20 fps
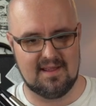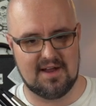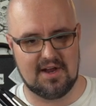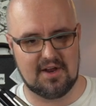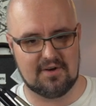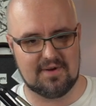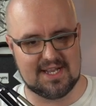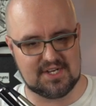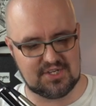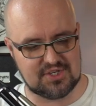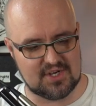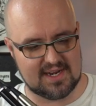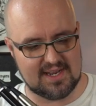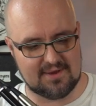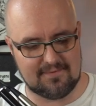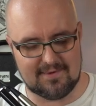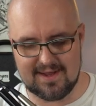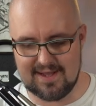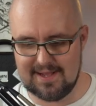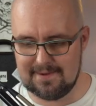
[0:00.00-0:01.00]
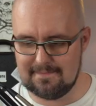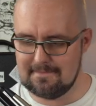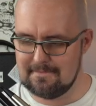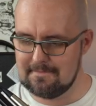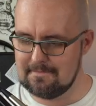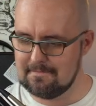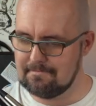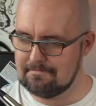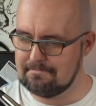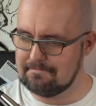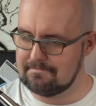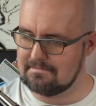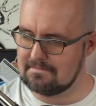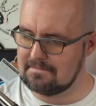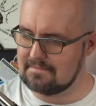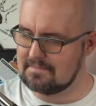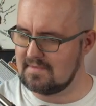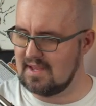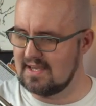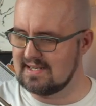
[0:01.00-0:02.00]
All right, Johnny Ryan.
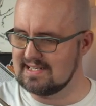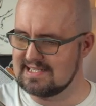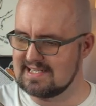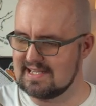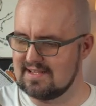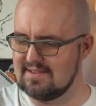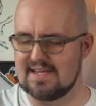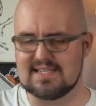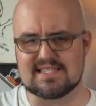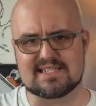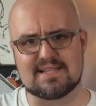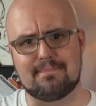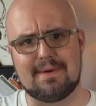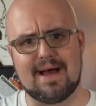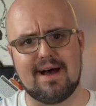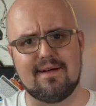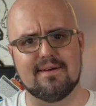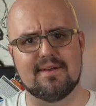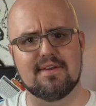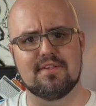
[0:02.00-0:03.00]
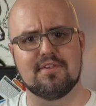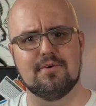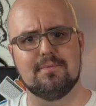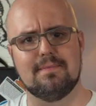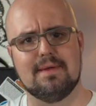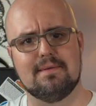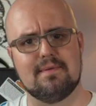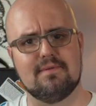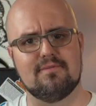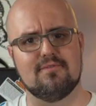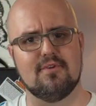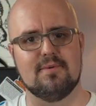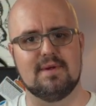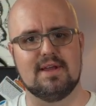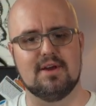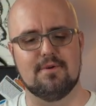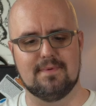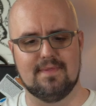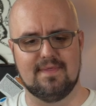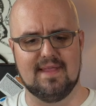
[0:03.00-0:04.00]
Let's cleanse the palate a little bit before
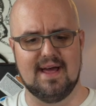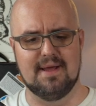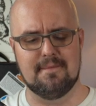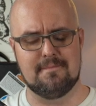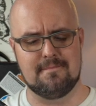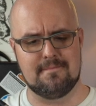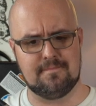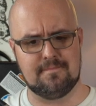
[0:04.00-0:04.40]
we open that.